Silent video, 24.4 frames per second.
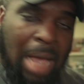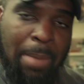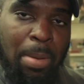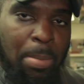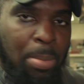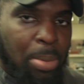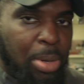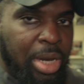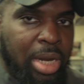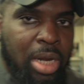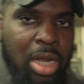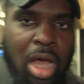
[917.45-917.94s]
I'm
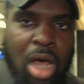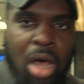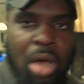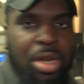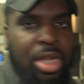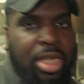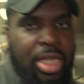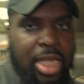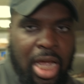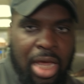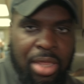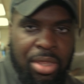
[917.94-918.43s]
gonna bring it all
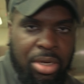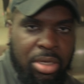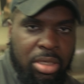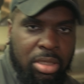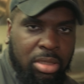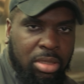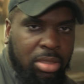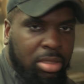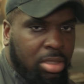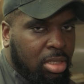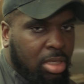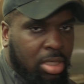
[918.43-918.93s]
together,
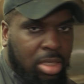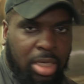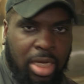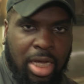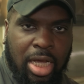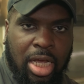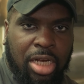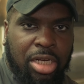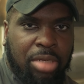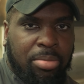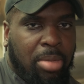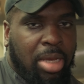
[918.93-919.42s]

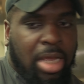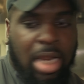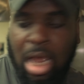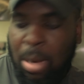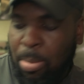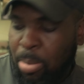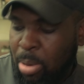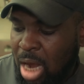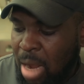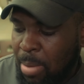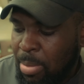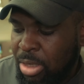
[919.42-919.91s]
and I
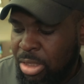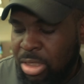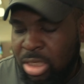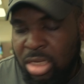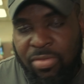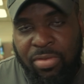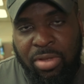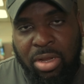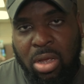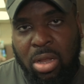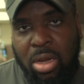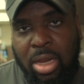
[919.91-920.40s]
promise you,
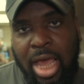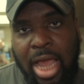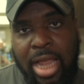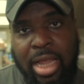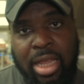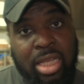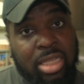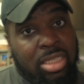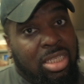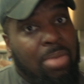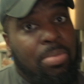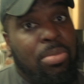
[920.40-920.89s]
if you don't
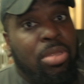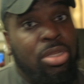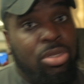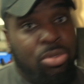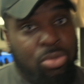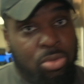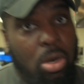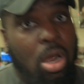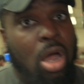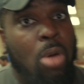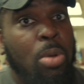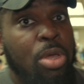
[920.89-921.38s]
like it,
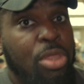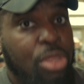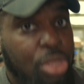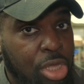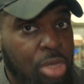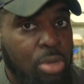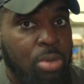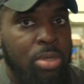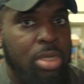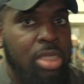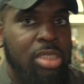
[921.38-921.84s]
something's wrong with you.